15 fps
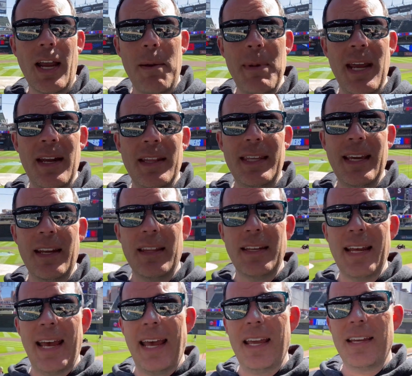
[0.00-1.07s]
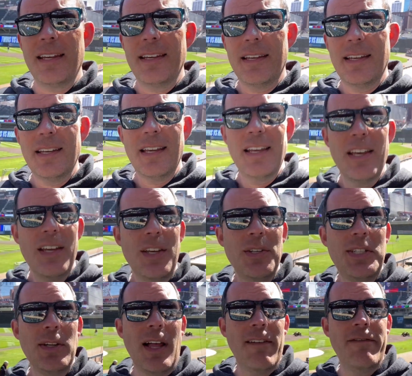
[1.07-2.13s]
I mean, at the end of the day, you
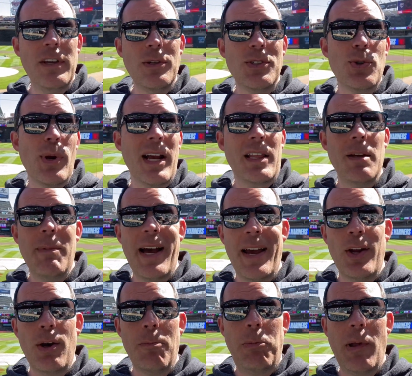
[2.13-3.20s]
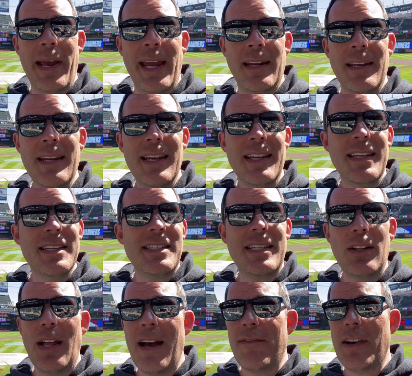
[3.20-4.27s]
still have views directly behind home plate. You
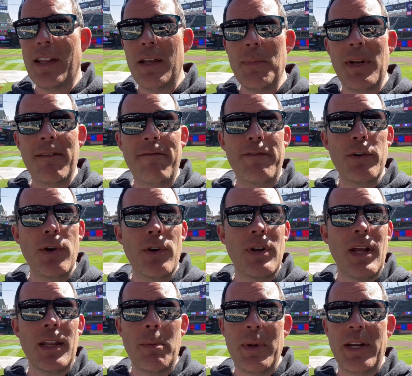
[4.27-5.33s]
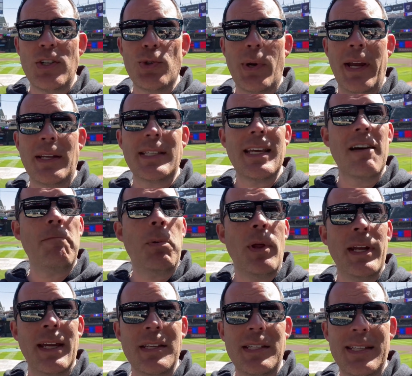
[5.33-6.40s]
still have unlimited food, unlimited drinks. They have
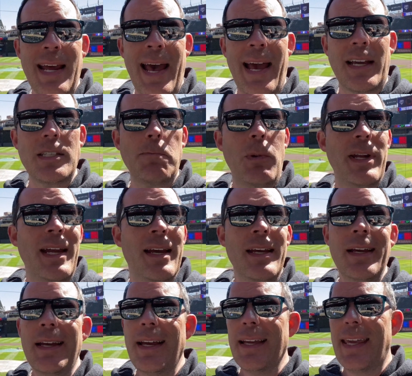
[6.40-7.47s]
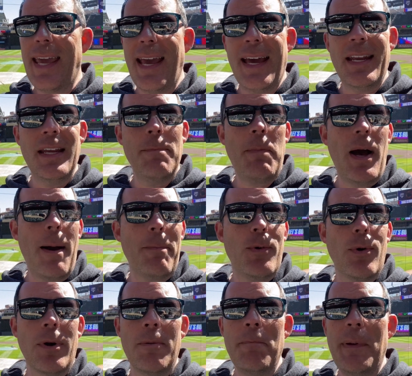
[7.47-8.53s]
plenty of snacks, plenty of candy,
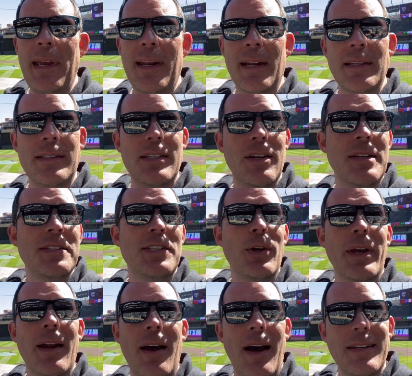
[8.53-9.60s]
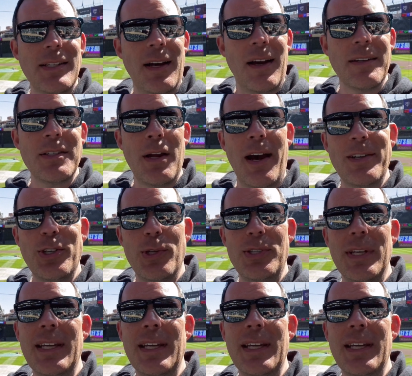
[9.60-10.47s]
popcorn, peanuts. You can still get hot dogs, nachos.